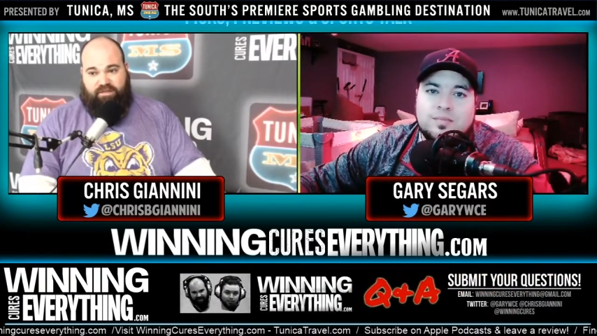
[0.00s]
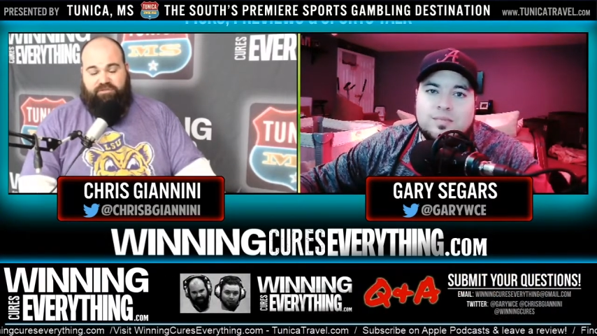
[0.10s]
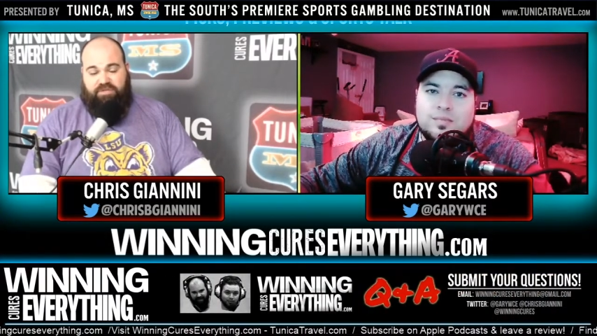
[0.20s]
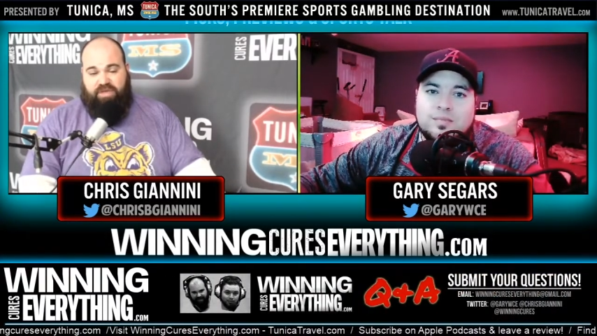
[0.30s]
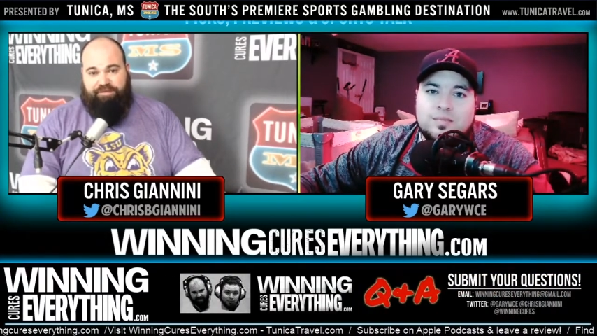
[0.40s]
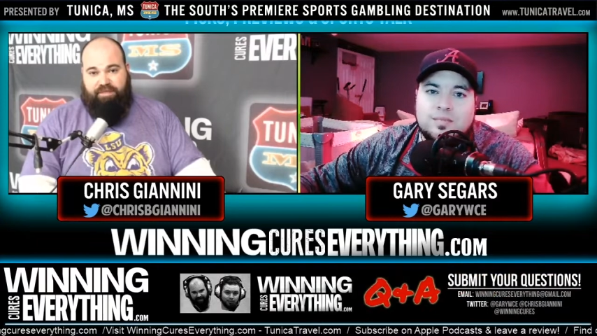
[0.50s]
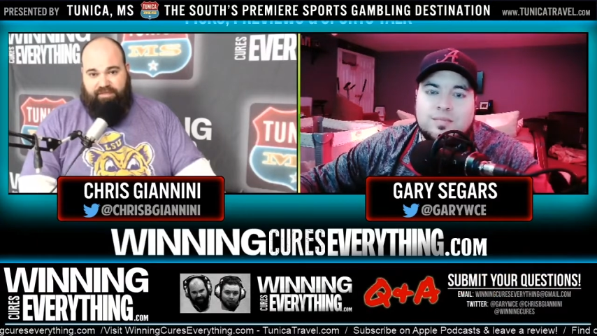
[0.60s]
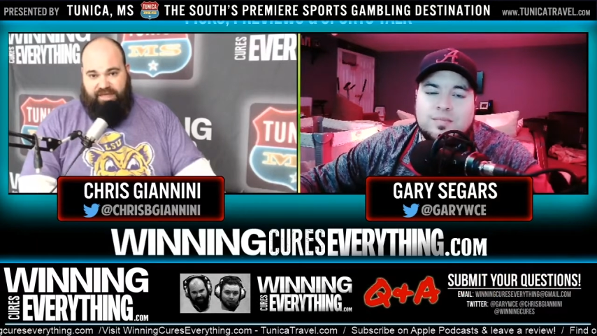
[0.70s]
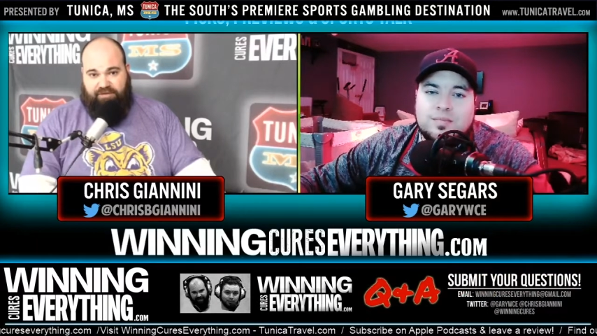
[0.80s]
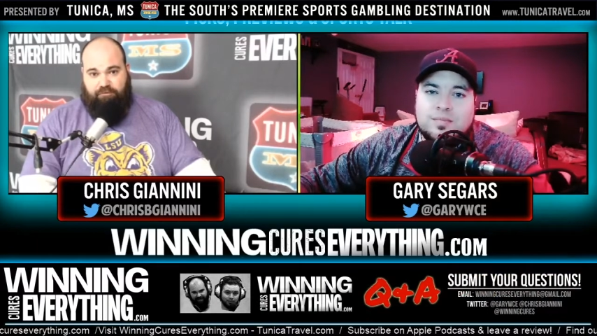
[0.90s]
Speaker 1: There's nothing
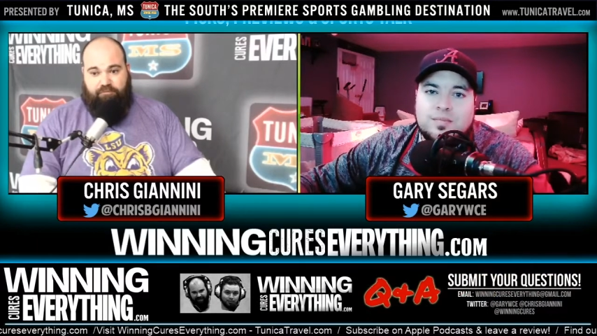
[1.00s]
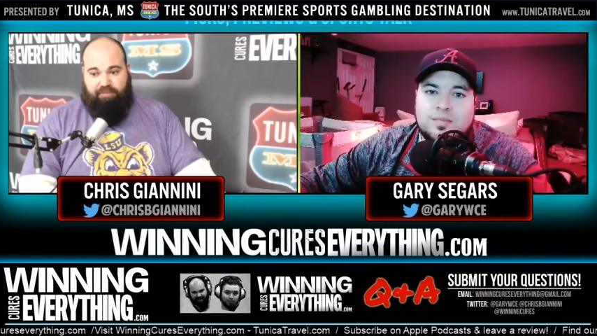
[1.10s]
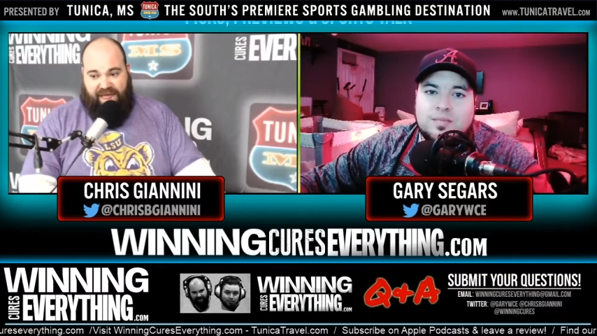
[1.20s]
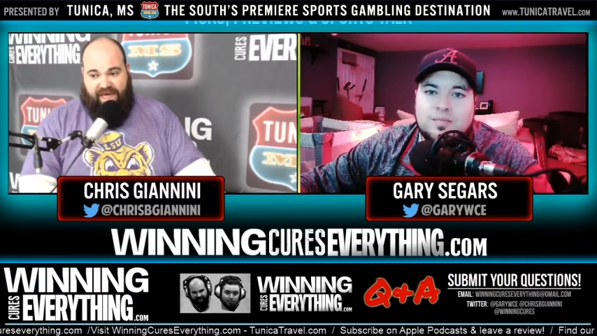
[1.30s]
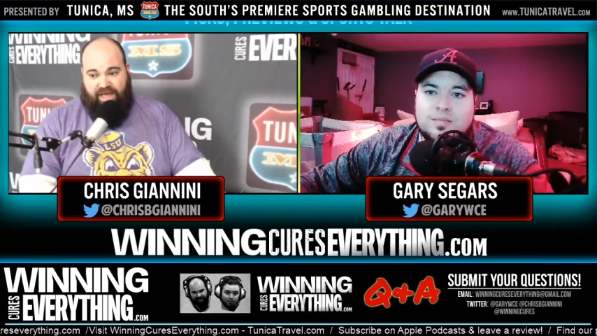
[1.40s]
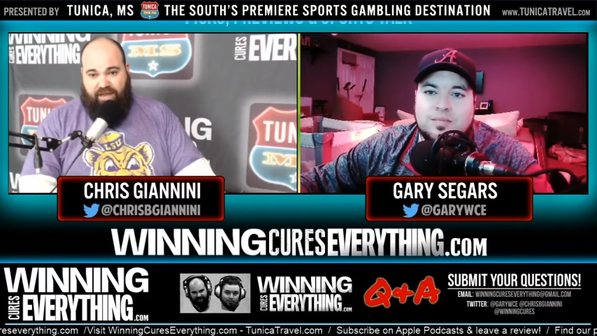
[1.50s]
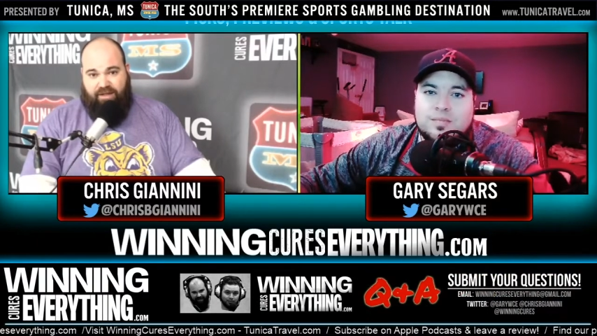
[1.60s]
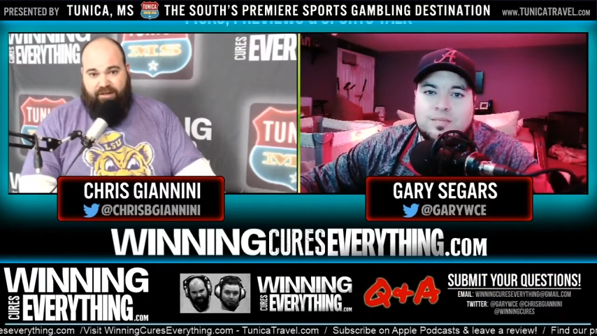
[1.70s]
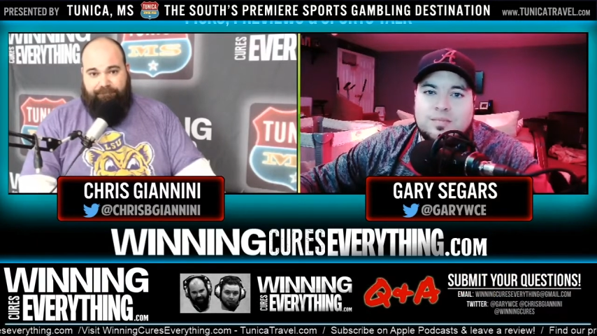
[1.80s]
they do bad,